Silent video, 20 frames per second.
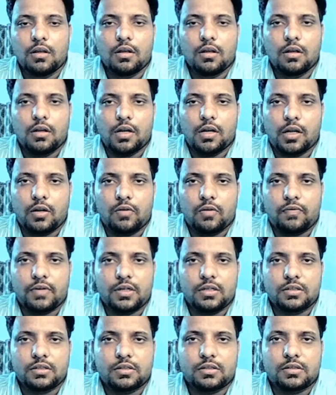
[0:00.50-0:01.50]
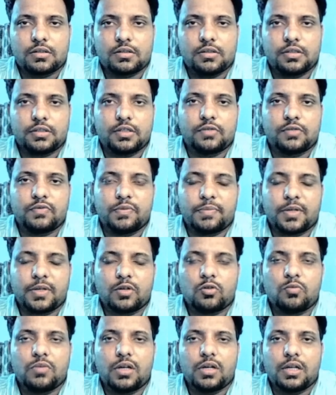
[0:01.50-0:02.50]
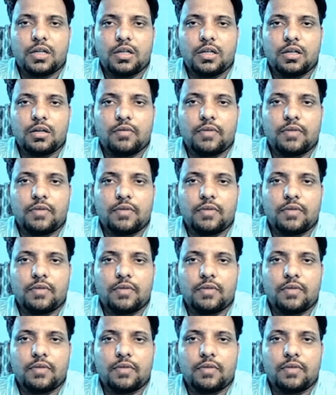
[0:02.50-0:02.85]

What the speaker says: Hello friends, this is Vipin Kumar here.